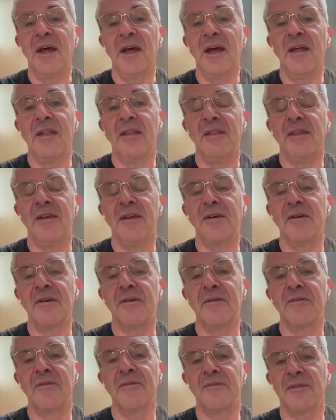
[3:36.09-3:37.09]
And
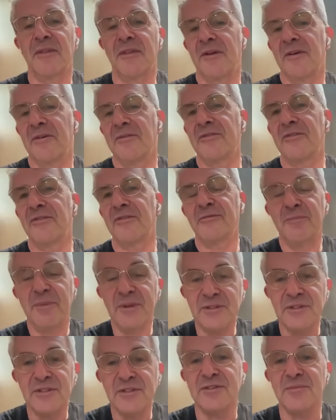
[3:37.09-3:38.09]
they're
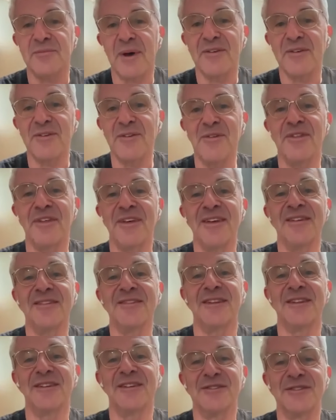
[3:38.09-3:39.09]
suspicious about new
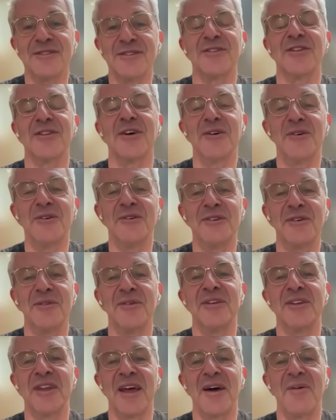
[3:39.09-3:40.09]
things, and they're slow
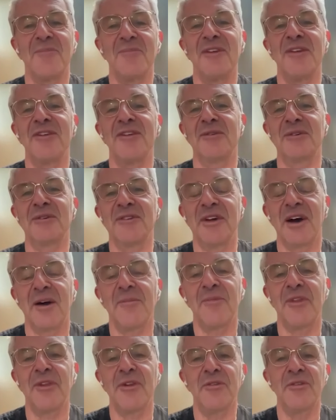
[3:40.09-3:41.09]
to adapt and to
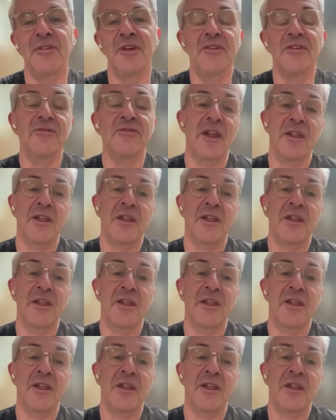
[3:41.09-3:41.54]
adopt the new things.